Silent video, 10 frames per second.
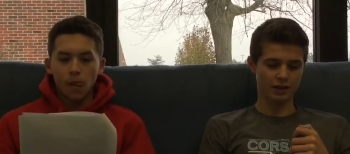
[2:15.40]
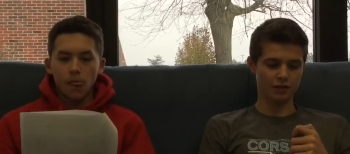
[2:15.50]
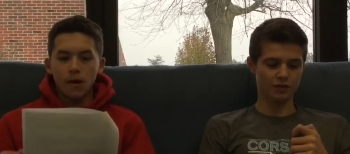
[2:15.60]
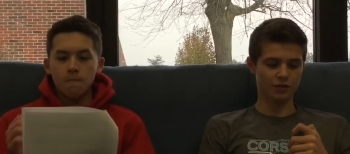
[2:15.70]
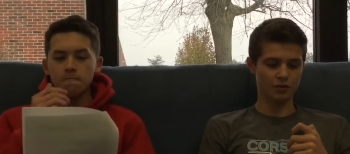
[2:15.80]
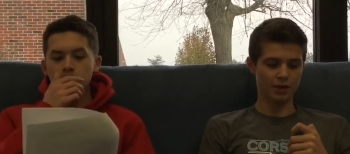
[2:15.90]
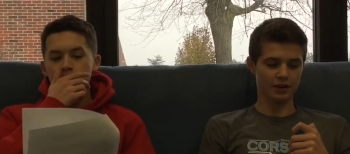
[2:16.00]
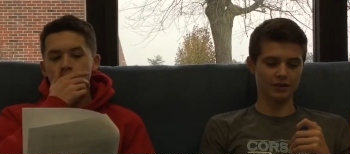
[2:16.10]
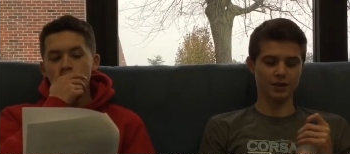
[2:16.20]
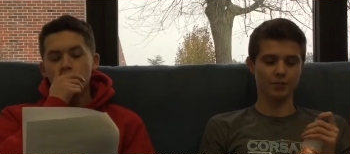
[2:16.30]
Speaker 1: and they're due
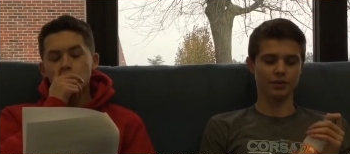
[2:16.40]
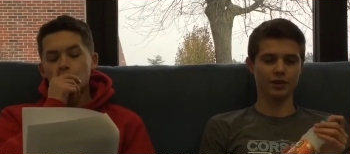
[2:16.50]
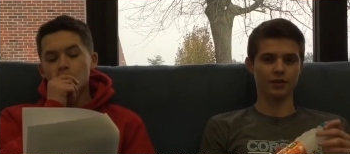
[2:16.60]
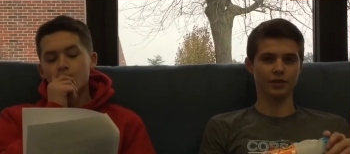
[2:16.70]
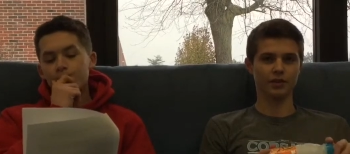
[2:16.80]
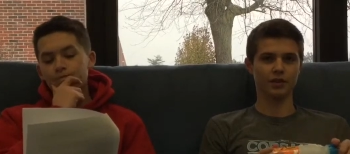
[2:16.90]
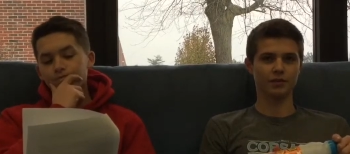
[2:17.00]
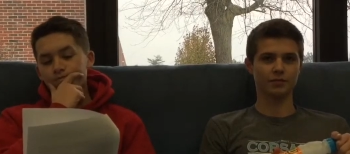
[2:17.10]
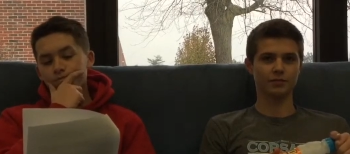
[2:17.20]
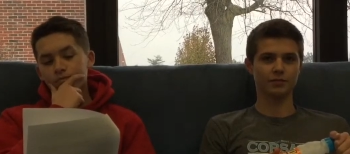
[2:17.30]
by December 7th.
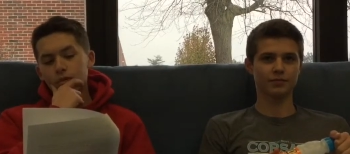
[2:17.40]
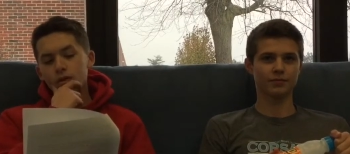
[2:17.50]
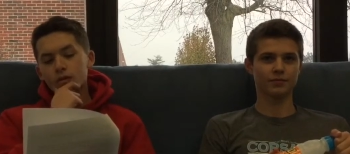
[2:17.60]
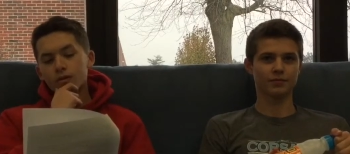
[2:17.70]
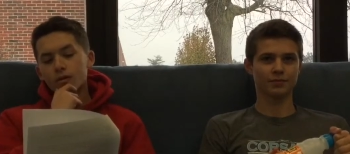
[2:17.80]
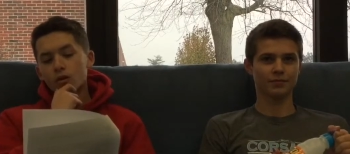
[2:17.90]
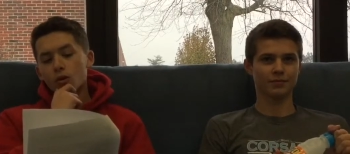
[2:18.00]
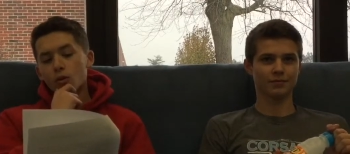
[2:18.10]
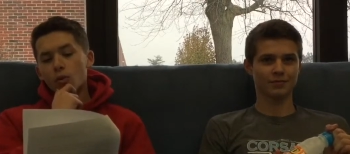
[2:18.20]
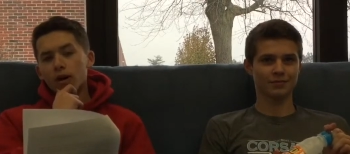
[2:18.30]

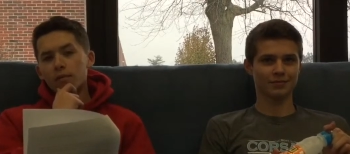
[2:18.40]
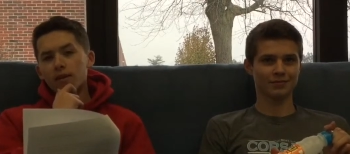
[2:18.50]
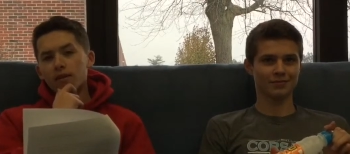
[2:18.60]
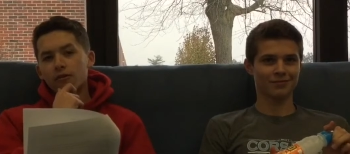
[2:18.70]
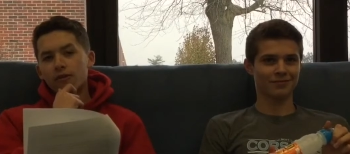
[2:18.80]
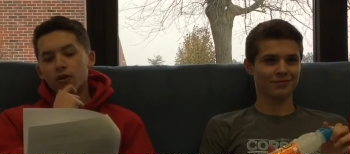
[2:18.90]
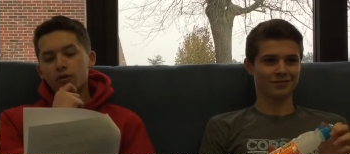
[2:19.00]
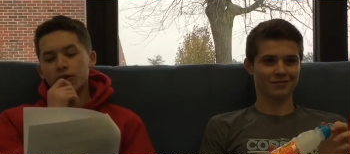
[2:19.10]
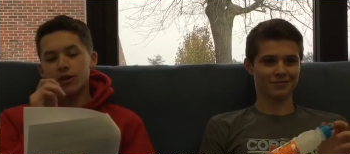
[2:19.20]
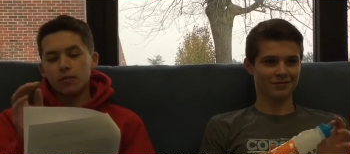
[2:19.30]
Want to be a
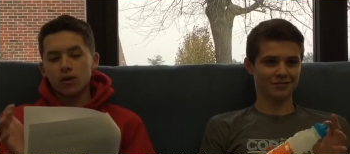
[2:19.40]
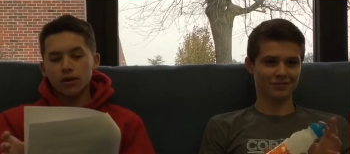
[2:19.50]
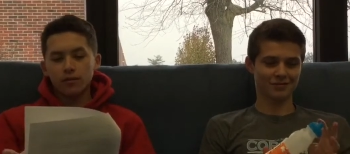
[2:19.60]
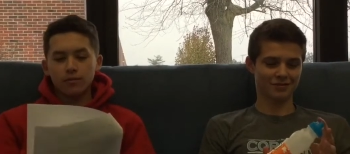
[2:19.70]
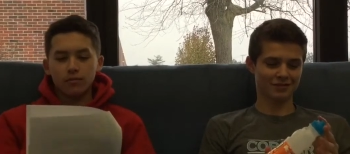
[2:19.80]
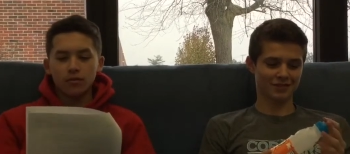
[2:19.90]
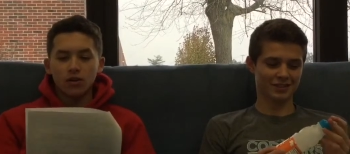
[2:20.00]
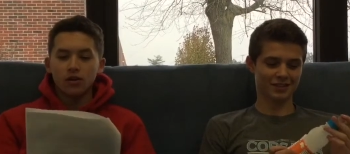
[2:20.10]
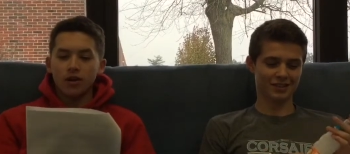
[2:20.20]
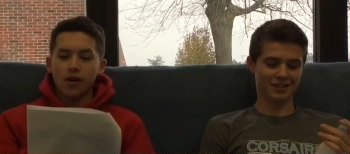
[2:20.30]
photo in the yearbook?
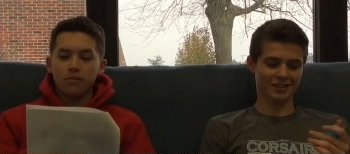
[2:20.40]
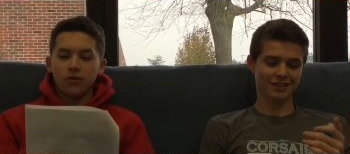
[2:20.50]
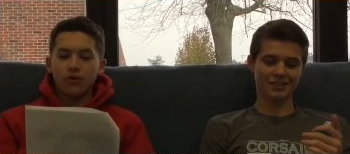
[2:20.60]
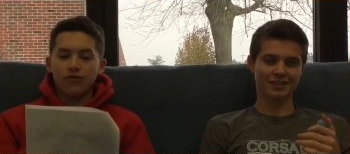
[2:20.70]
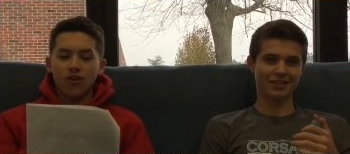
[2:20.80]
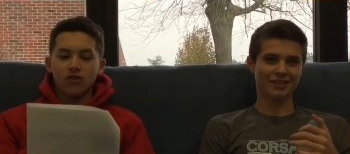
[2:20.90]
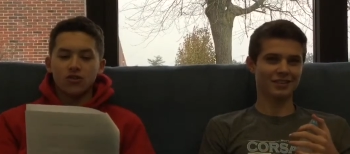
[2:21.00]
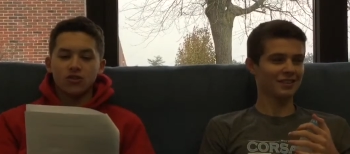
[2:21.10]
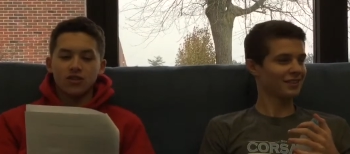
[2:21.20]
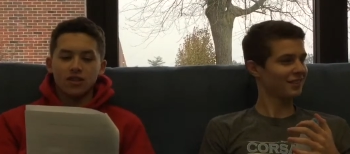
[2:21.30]
Upload your
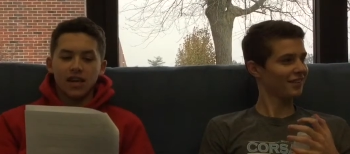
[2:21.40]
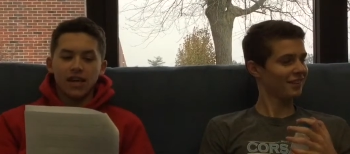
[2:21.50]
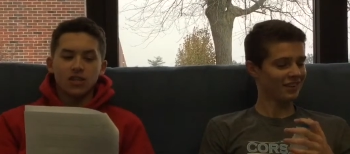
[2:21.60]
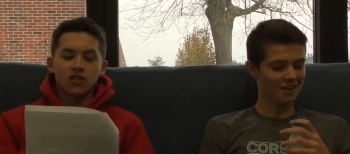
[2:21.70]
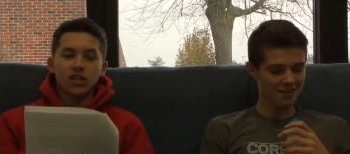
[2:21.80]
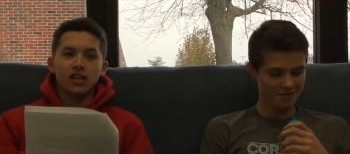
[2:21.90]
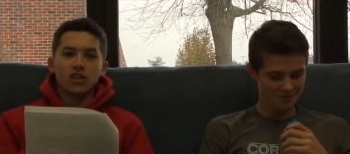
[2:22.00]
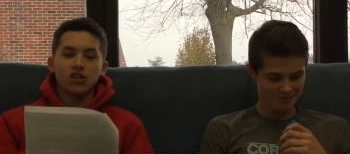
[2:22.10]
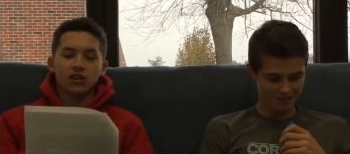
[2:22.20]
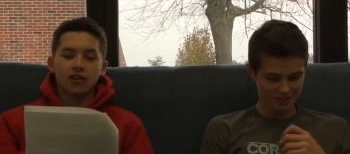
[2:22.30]
photos using the HJ
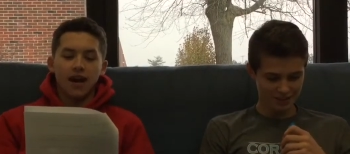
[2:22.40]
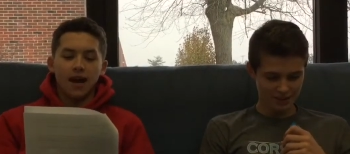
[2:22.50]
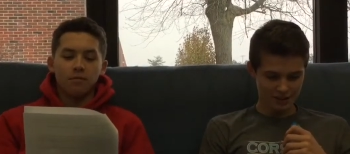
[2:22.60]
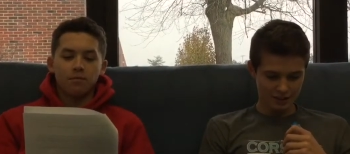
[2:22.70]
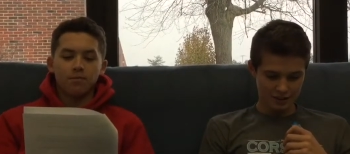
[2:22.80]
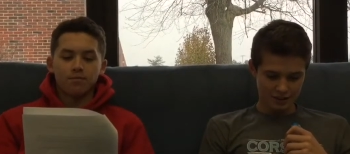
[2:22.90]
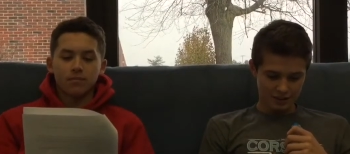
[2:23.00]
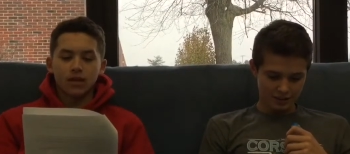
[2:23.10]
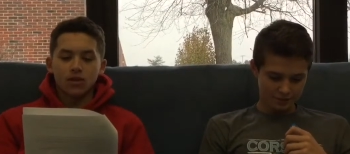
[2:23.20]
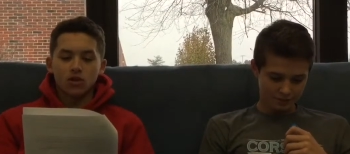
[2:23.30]
eShare app,
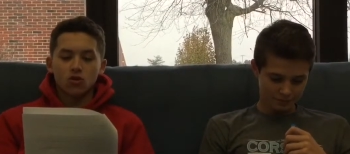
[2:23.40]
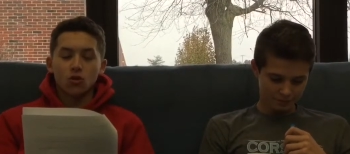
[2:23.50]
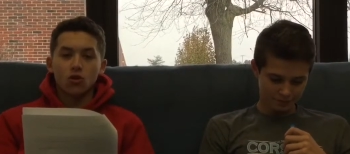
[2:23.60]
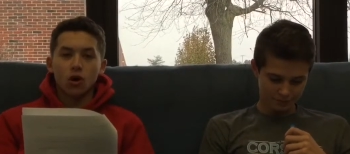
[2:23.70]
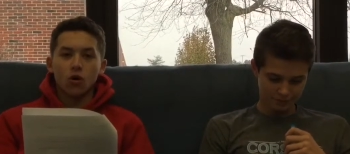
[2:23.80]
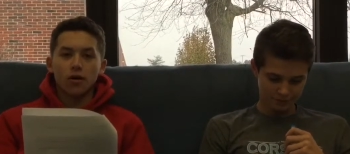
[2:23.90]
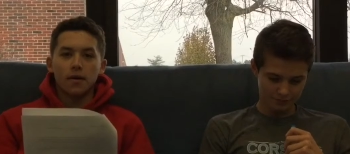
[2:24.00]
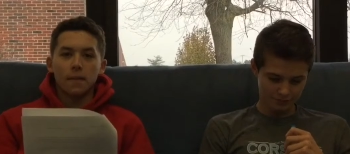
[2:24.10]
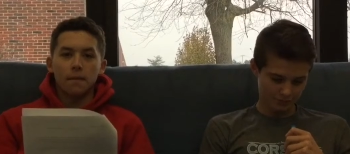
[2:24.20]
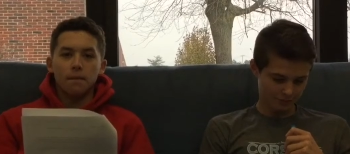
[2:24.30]
school
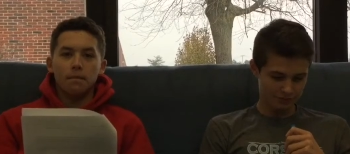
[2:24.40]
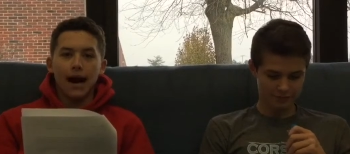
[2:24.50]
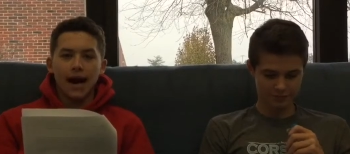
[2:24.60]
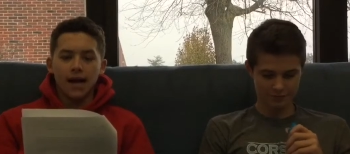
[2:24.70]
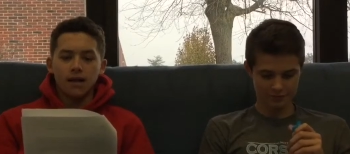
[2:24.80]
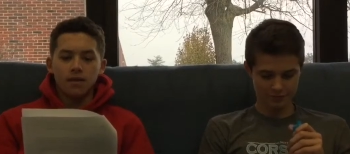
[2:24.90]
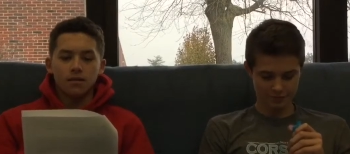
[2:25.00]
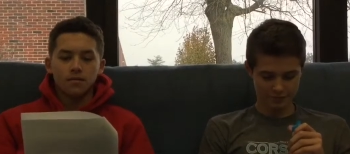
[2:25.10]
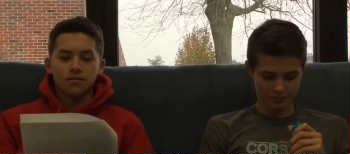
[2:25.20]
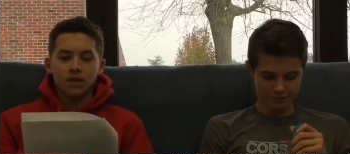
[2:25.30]
code MOT.
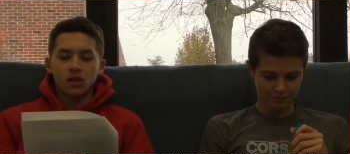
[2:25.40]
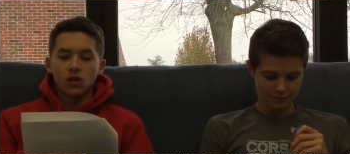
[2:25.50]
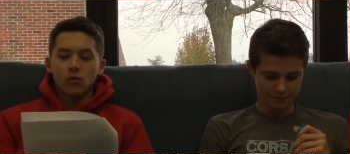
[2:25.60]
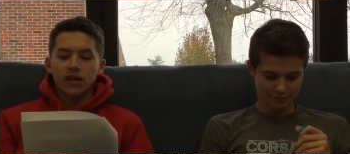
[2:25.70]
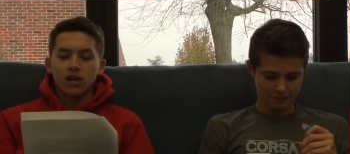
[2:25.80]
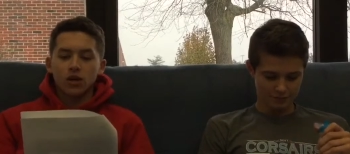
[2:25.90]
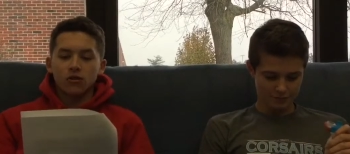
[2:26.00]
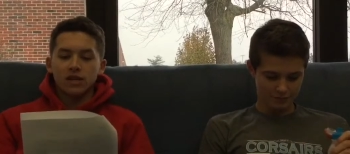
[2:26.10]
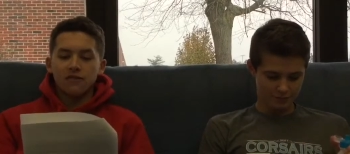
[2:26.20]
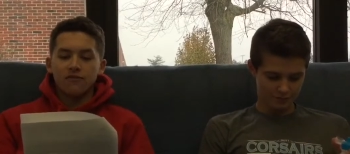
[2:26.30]
We
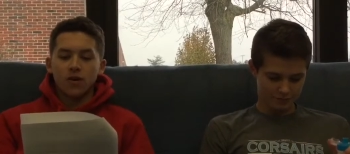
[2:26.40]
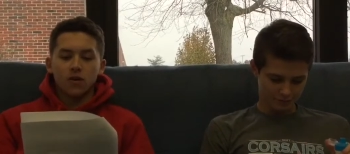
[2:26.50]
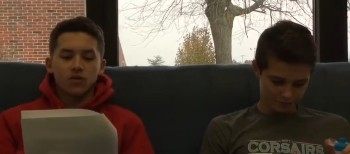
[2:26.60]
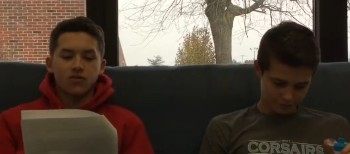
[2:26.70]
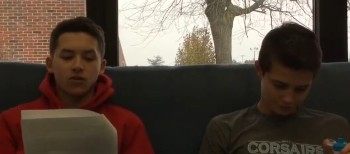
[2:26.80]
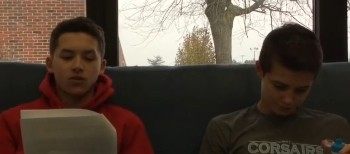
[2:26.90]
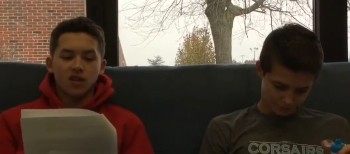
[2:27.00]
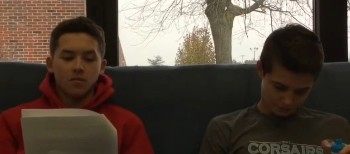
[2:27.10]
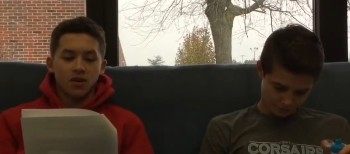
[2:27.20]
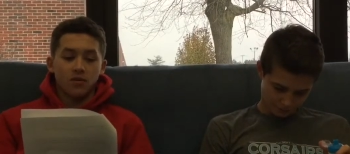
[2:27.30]
currently need photos for the
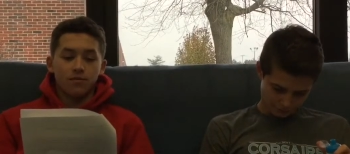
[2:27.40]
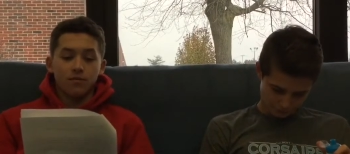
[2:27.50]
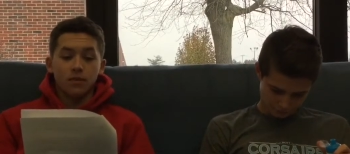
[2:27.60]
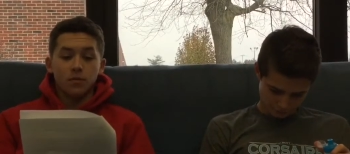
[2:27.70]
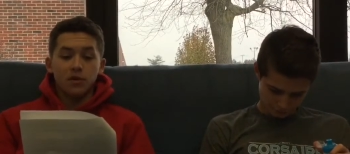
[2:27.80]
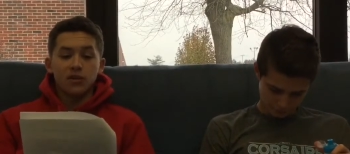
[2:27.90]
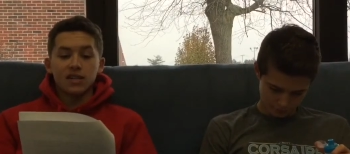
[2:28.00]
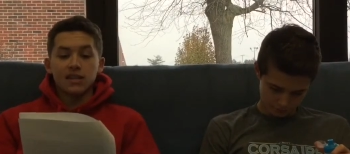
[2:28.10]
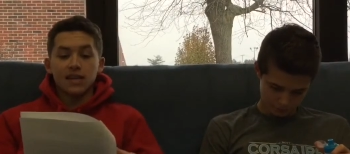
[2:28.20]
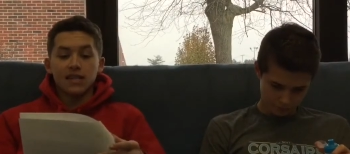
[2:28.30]
summer, but you
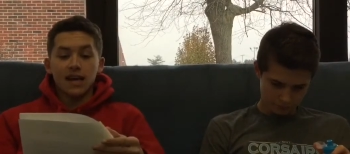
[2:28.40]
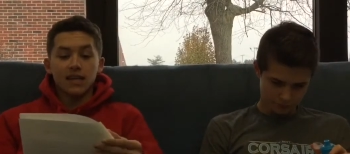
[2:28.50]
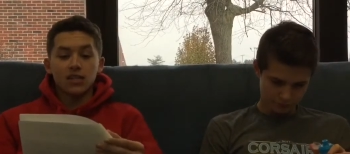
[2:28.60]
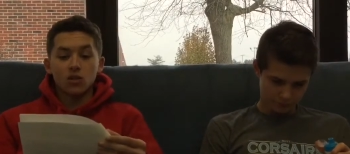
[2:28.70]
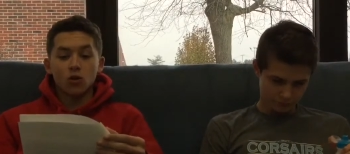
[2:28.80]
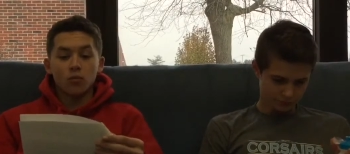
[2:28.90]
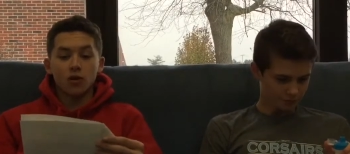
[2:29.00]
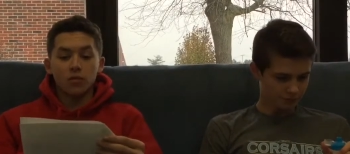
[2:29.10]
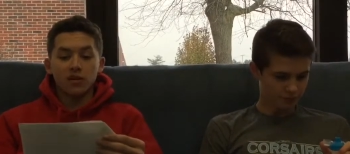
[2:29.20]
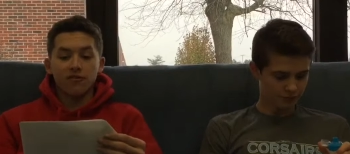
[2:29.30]
can send us any school
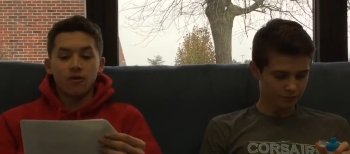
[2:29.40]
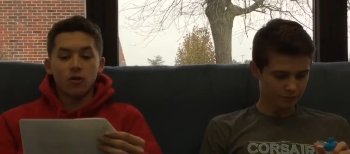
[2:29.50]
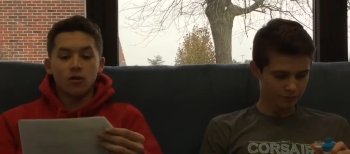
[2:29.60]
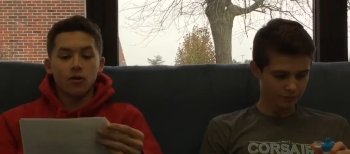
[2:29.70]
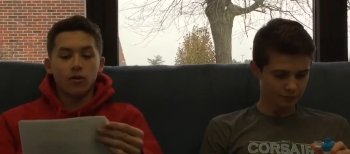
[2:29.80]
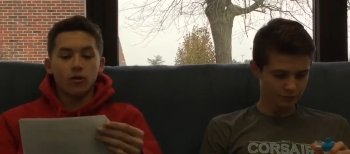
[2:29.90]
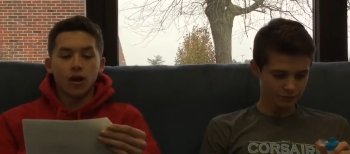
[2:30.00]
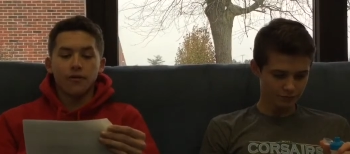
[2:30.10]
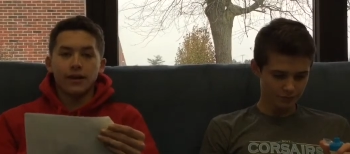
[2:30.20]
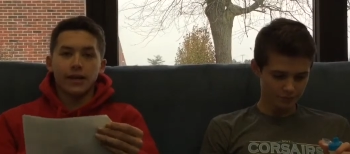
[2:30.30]
appropriate photo
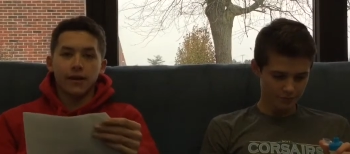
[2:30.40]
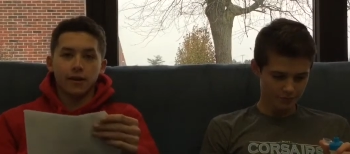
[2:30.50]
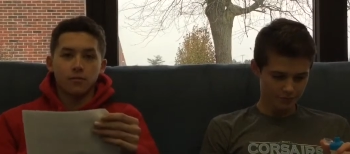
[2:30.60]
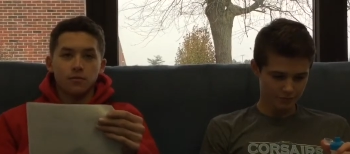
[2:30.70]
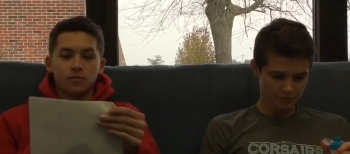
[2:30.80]
throughout the year.